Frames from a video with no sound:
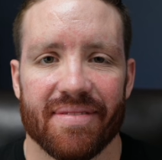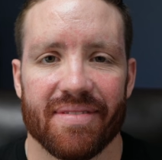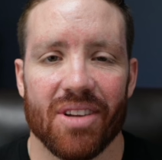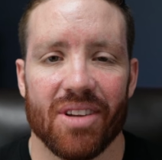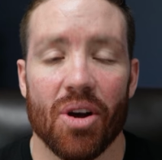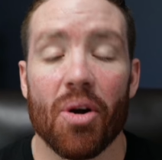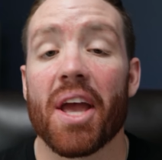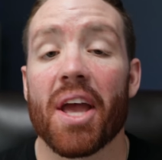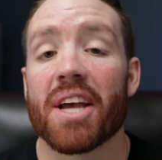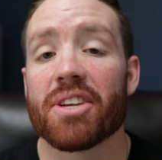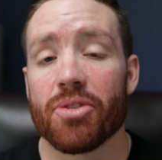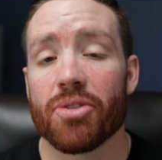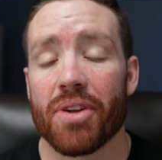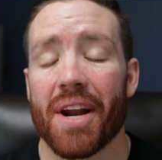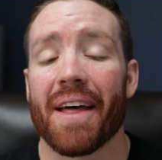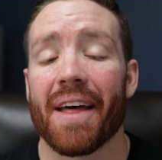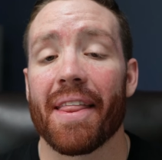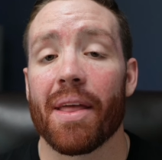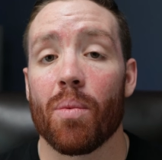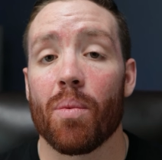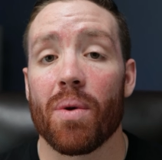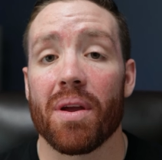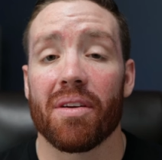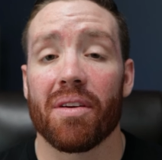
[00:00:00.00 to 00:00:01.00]
Okay, so now
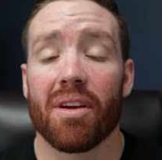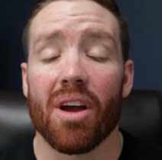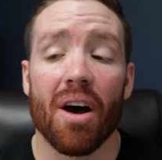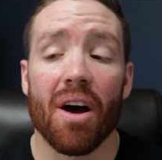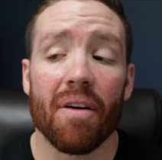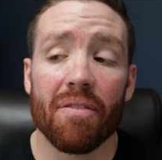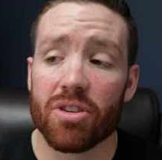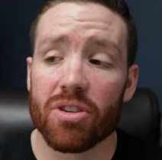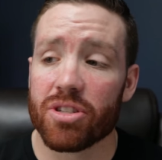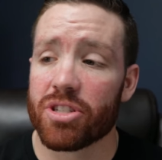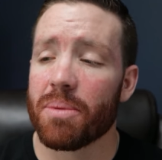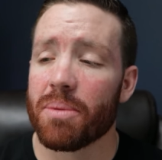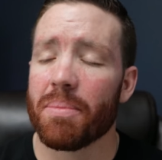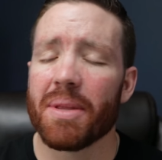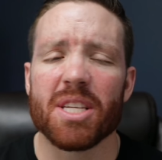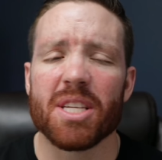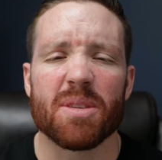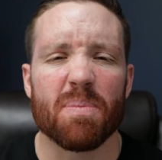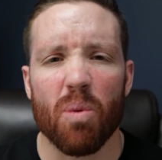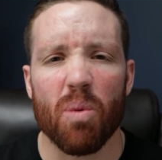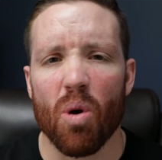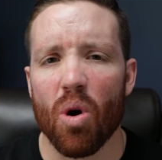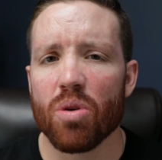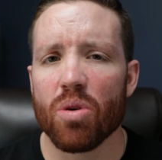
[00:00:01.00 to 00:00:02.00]
that we covered some of these
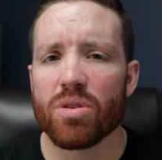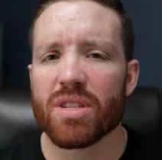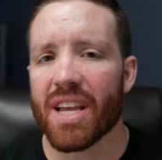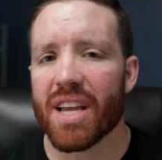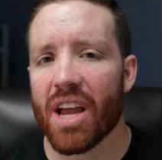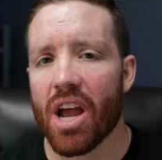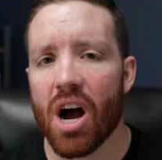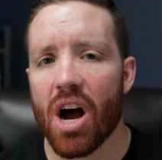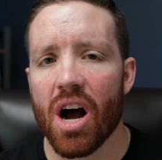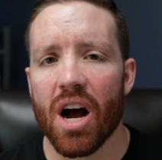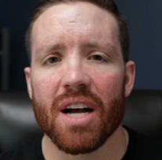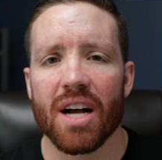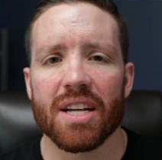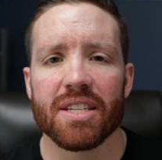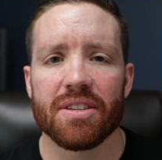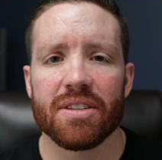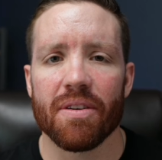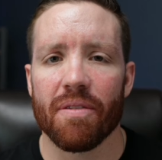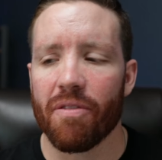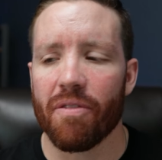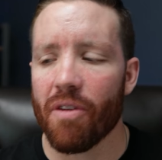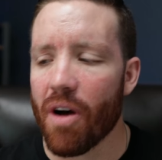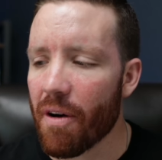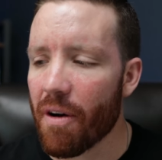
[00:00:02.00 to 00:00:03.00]
pros and cons
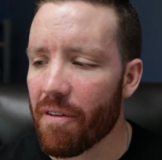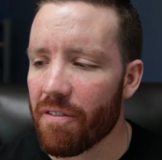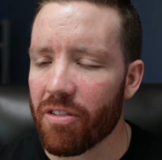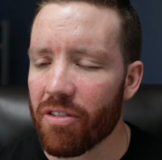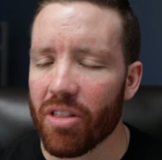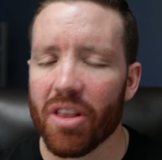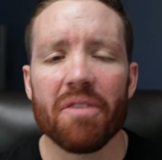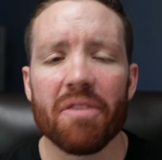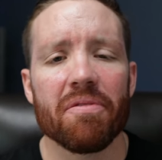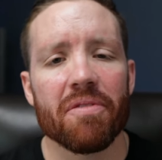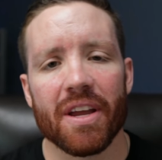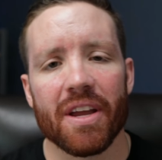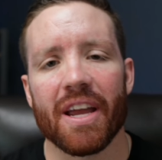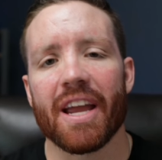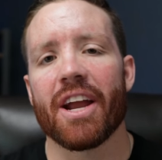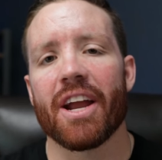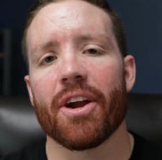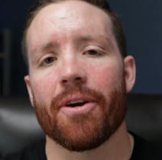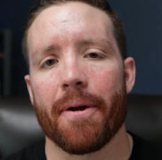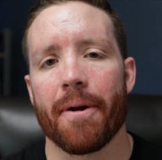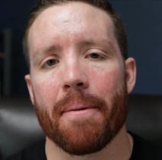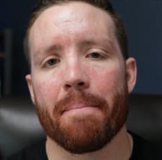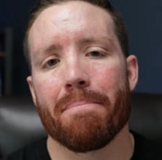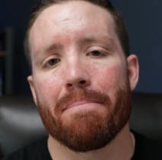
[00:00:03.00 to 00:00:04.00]
of, of living
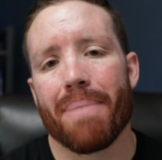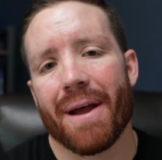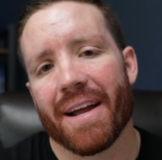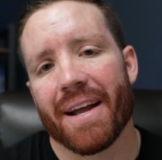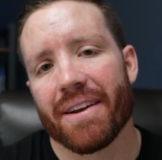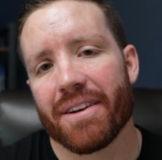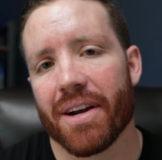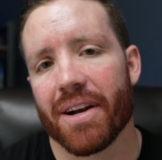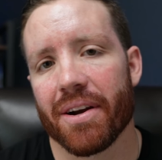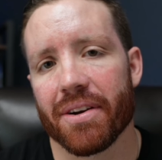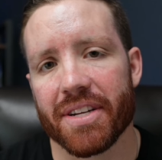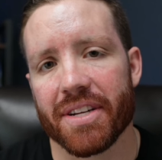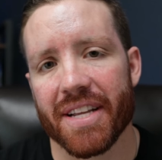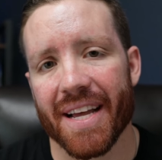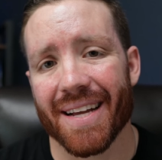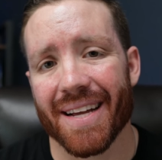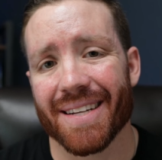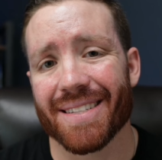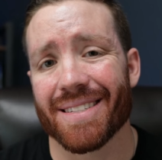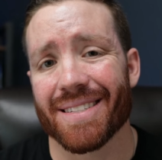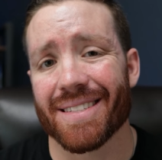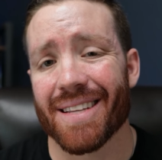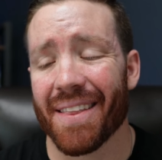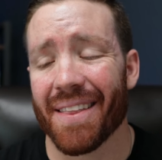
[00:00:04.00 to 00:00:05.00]
here in Bandera,
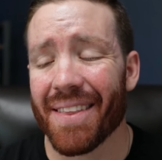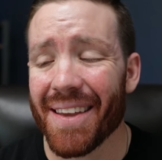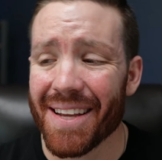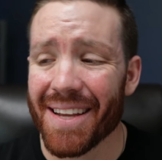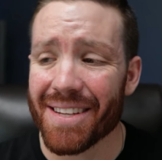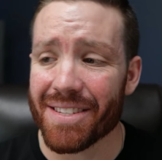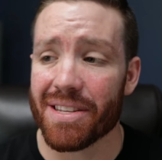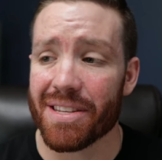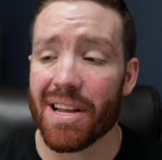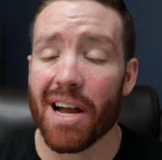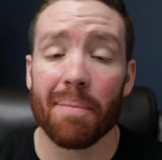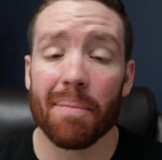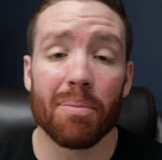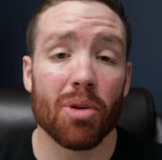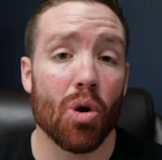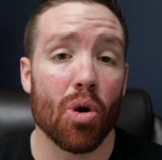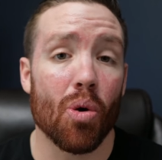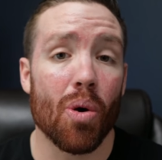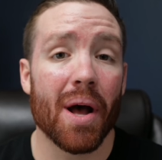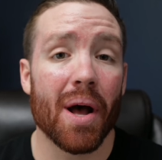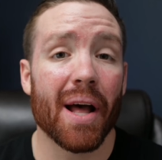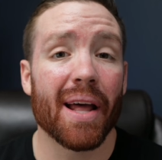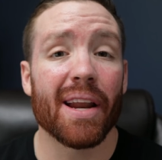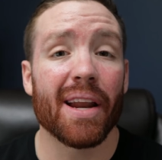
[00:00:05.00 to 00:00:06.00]
Texas, I think it's time to
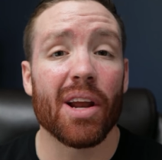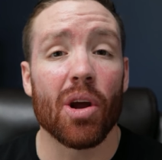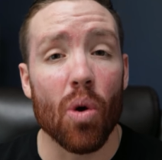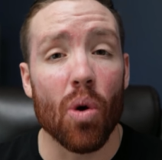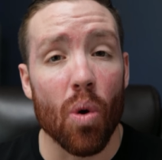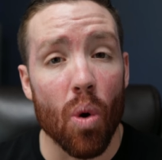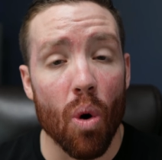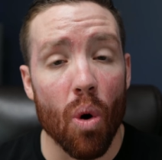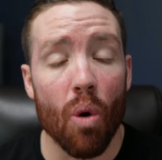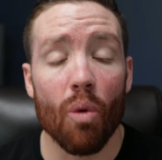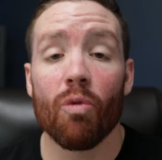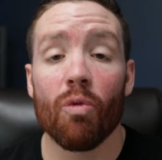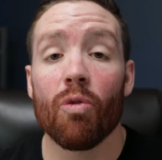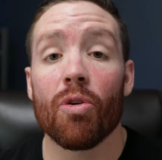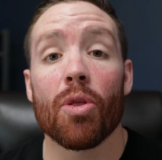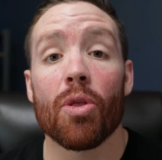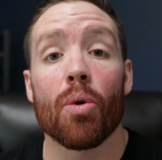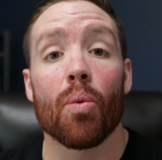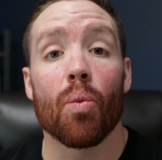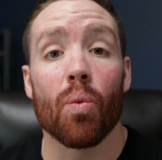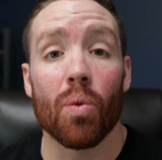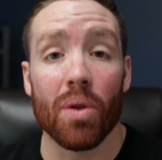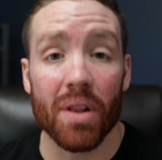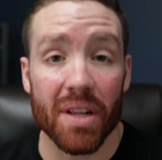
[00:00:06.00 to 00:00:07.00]
go ahead and go over the
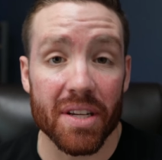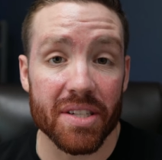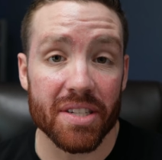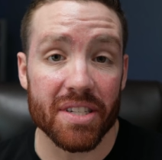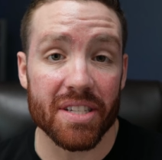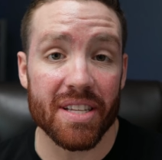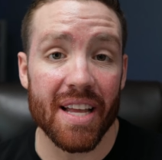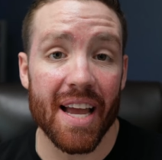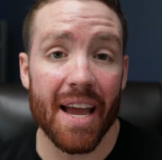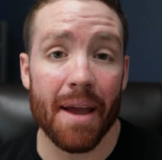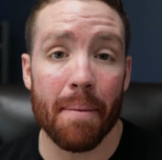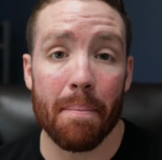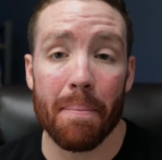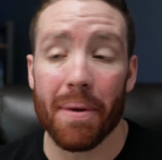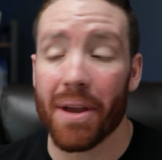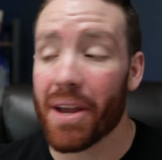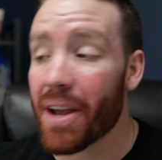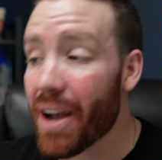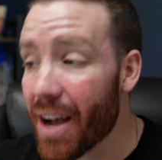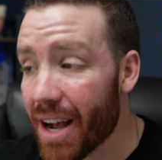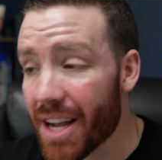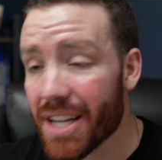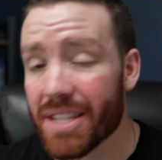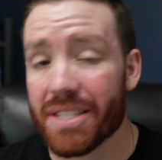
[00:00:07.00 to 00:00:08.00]
real estate
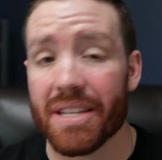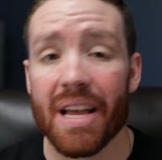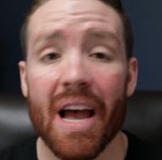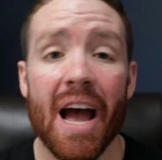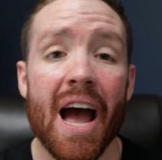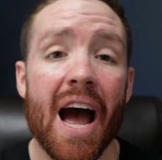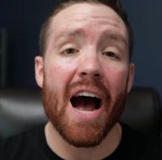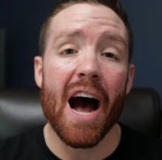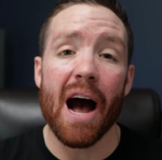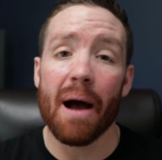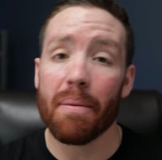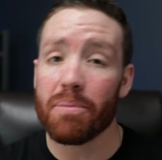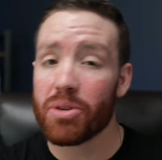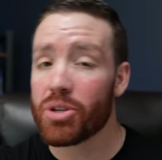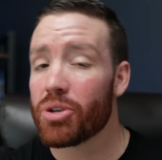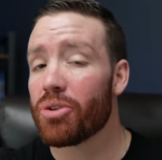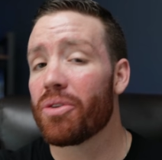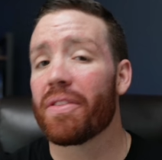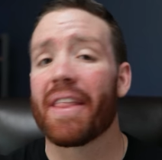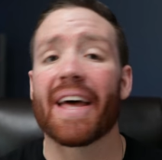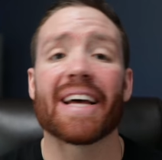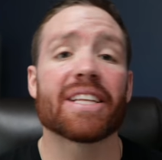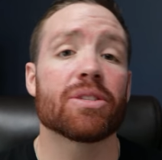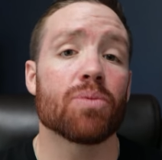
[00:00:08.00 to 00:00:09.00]
because I'm
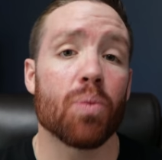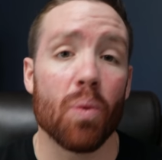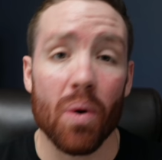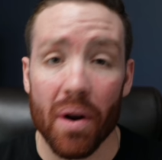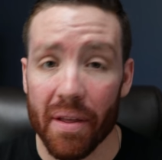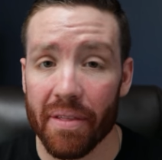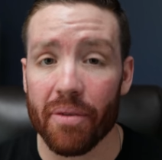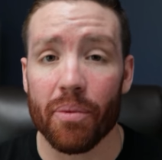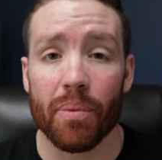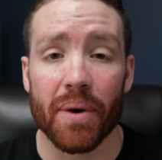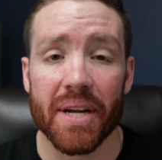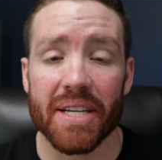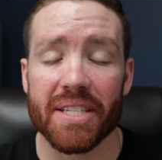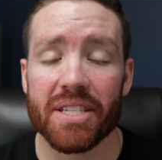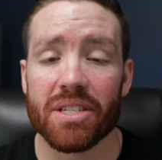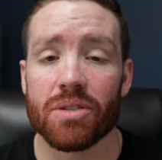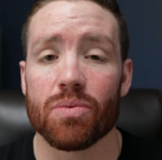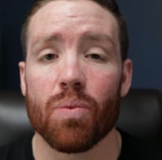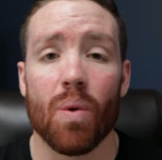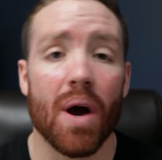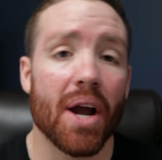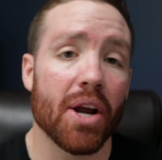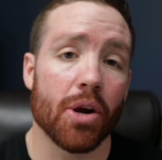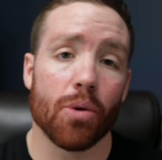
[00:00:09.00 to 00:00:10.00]
sure that's one of the
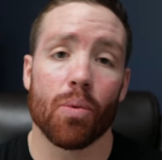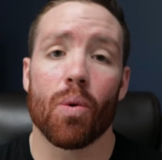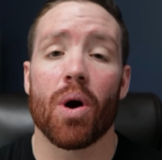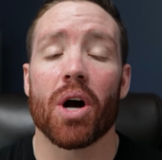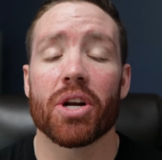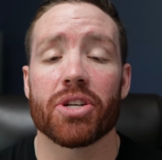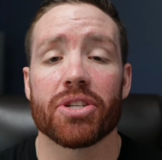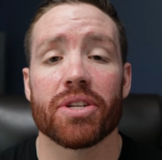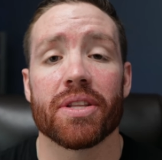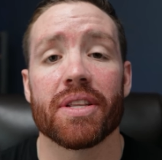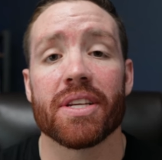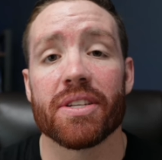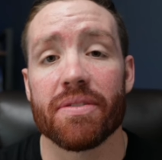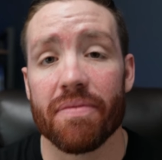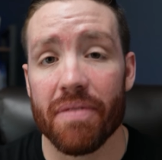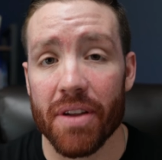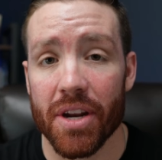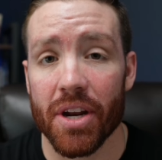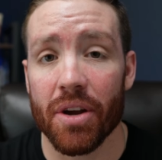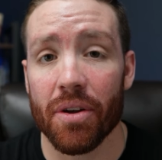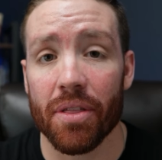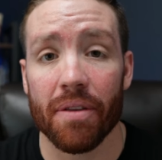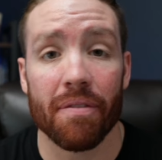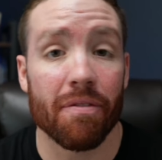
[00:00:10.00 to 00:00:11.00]
reasons why you're watching this
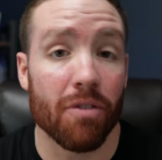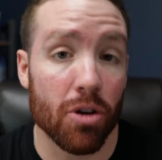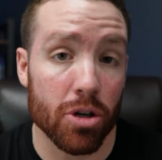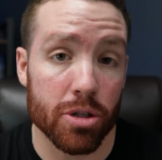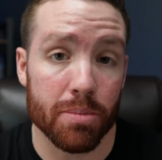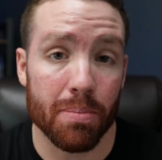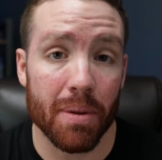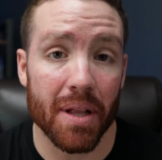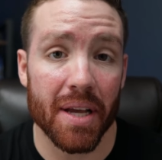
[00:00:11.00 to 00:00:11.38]
video in the first